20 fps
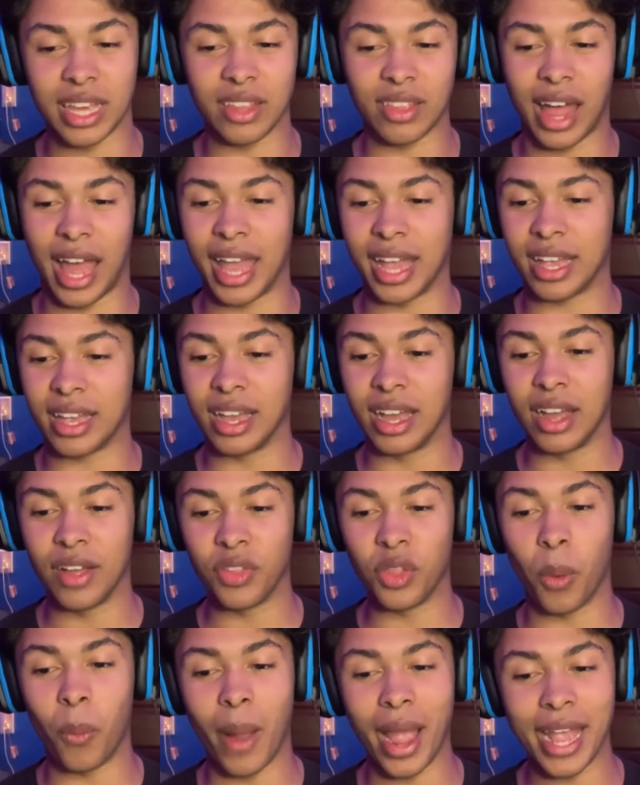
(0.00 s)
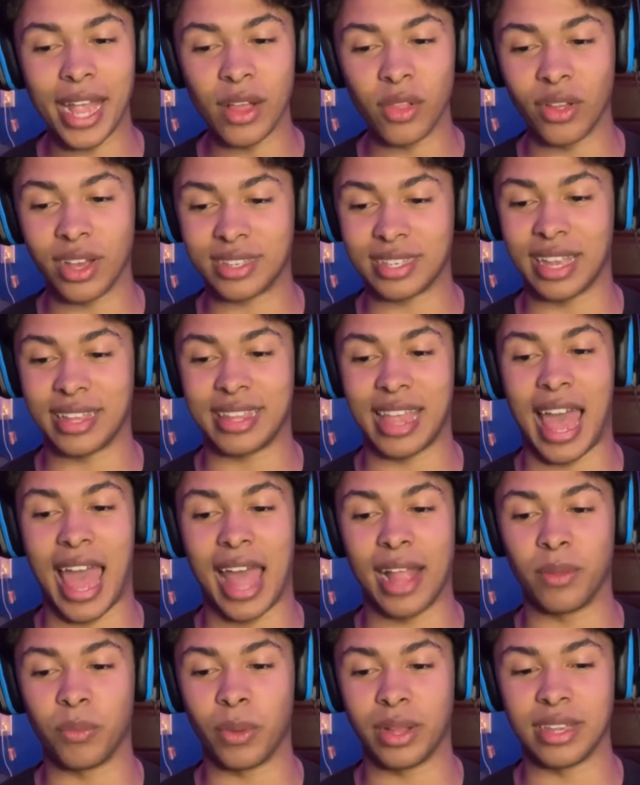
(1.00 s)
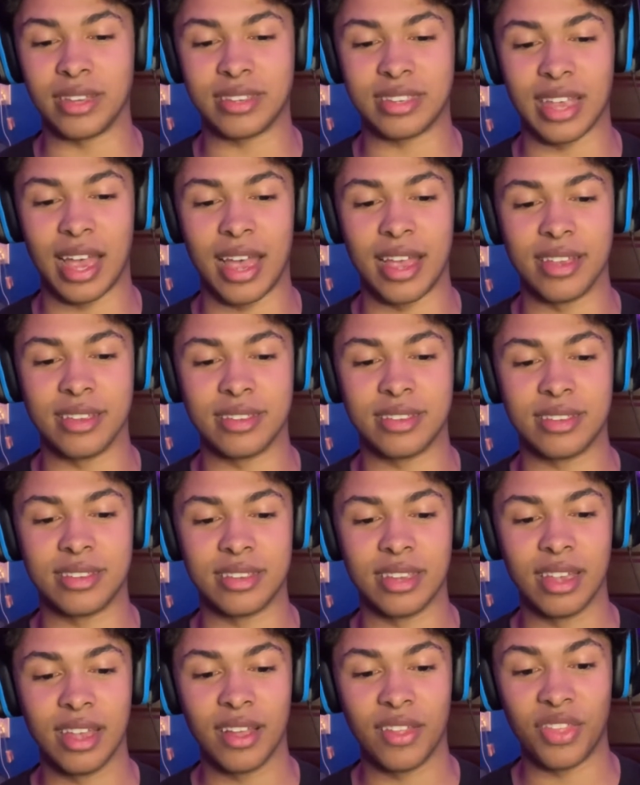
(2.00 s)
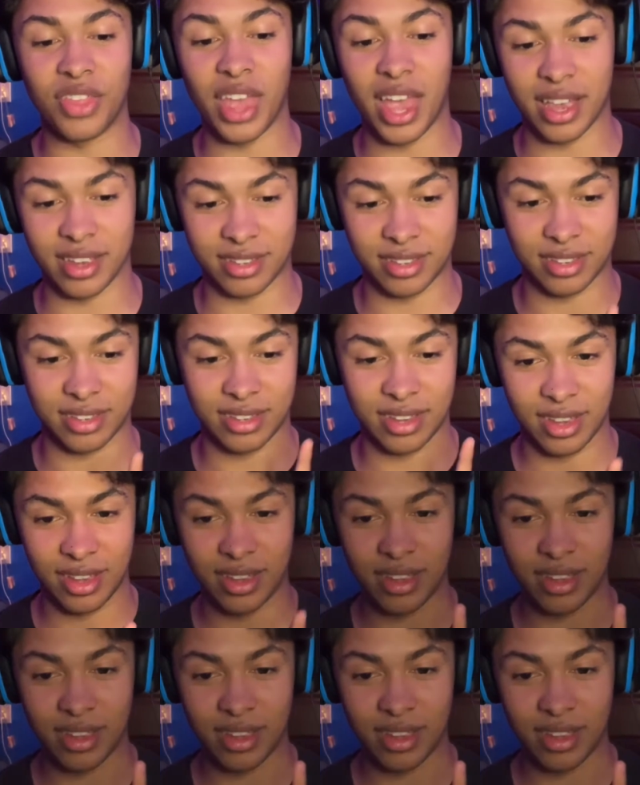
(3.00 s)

like the way he looks at the end when he says this.